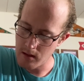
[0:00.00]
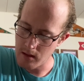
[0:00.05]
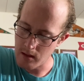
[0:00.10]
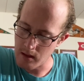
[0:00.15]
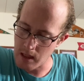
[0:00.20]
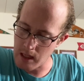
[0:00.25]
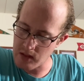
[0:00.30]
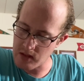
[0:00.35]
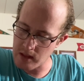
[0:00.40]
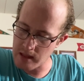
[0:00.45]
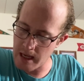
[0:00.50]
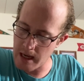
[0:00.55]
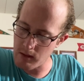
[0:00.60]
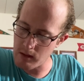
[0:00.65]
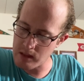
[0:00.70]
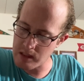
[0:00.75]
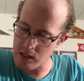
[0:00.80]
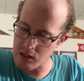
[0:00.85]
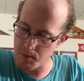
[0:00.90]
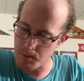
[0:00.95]
His
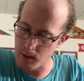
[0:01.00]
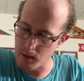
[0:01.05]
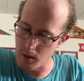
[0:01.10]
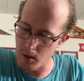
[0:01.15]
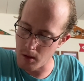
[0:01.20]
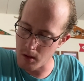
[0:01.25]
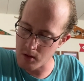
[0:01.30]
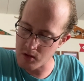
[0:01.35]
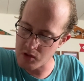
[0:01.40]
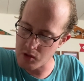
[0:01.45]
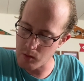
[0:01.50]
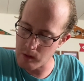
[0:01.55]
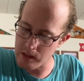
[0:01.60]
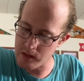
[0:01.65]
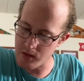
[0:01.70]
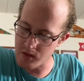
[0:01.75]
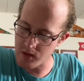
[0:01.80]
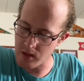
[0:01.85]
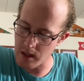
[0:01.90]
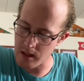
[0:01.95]
inheritance belongs to
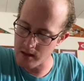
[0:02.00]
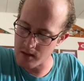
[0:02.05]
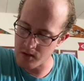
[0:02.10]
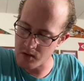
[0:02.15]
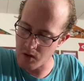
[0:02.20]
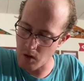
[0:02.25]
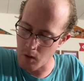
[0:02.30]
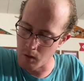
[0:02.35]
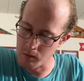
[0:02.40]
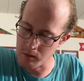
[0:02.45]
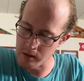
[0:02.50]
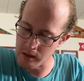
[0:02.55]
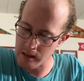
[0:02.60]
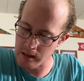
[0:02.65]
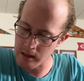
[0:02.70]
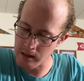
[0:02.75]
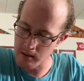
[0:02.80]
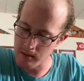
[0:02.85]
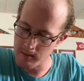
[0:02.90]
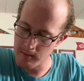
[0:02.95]
his sons
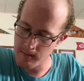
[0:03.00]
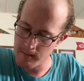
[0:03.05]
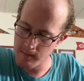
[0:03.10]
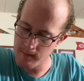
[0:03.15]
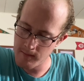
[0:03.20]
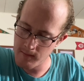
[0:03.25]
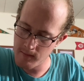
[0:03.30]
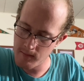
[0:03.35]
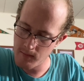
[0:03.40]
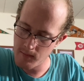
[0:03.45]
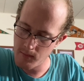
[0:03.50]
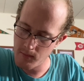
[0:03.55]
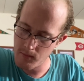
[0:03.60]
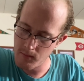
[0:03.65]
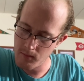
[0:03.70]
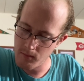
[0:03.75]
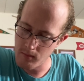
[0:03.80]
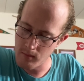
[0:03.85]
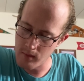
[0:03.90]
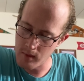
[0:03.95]
only.
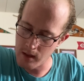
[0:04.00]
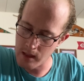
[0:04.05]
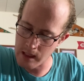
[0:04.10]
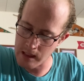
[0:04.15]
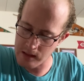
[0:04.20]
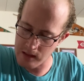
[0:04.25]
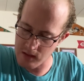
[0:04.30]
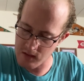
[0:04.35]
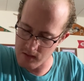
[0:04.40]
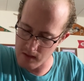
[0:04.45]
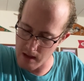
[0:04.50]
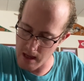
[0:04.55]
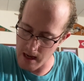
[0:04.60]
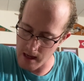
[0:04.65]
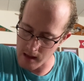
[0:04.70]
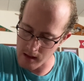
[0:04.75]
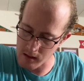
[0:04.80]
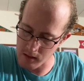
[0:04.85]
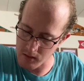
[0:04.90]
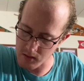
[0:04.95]
It is
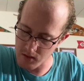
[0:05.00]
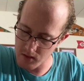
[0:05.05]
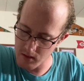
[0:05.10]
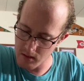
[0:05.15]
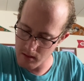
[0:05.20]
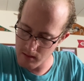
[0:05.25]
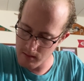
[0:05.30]
theirs.